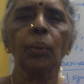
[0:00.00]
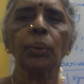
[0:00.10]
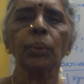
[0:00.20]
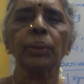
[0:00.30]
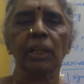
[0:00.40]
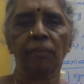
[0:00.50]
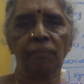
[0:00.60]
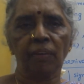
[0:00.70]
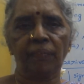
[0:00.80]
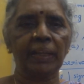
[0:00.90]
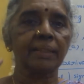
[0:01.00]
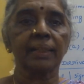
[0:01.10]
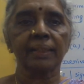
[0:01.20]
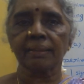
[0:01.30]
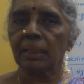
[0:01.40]
to f of x,
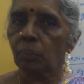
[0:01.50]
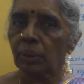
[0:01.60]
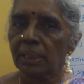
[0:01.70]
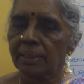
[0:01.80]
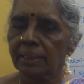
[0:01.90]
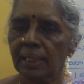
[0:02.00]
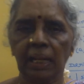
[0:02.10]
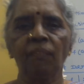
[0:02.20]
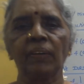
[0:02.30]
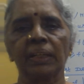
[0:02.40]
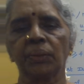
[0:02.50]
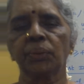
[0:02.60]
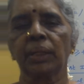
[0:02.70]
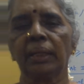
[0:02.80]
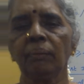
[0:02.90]
that is the original
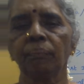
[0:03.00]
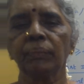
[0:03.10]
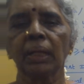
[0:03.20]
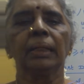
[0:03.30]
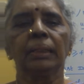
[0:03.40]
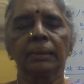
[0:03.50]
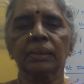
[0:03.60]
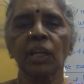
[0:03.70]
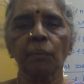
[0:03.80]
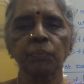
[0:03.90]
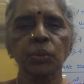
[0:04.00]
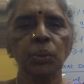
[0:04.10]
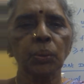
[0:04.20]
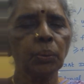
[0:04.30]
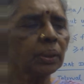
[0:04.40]
function.
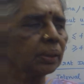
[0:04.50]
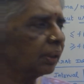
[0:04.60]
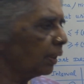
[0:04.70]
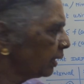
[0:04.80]
Substitute the